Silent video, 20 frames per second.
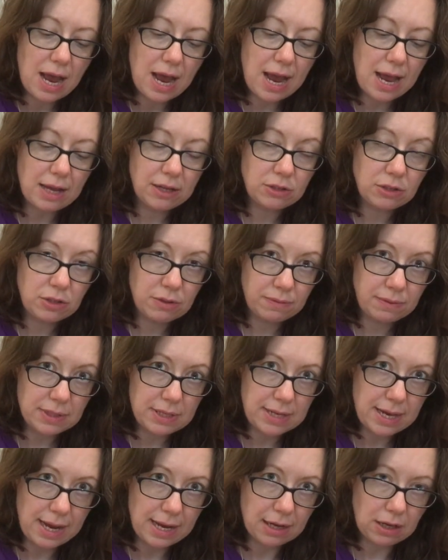and of the
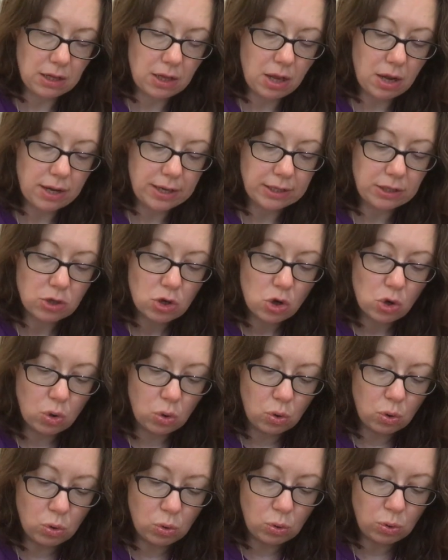neckline
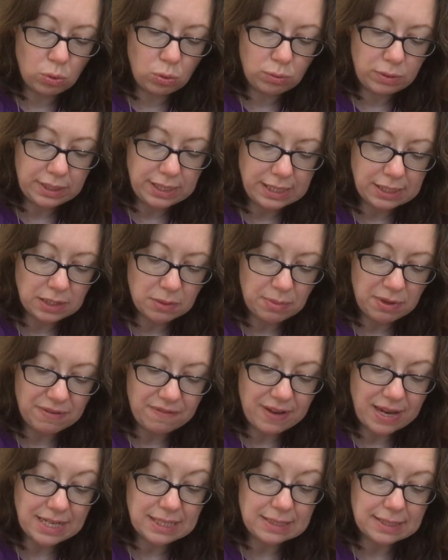all need to be
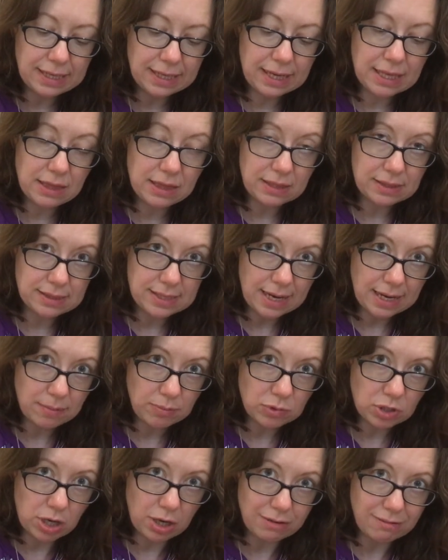facing in the
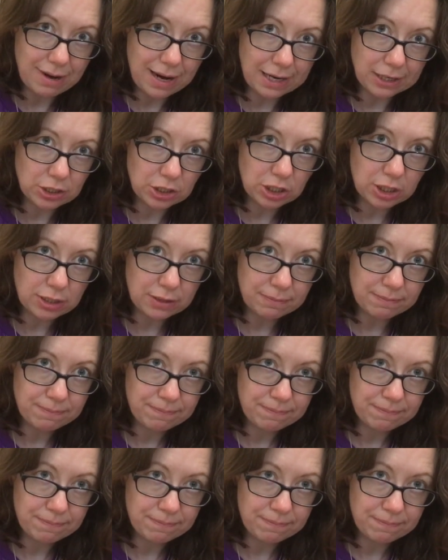same direction,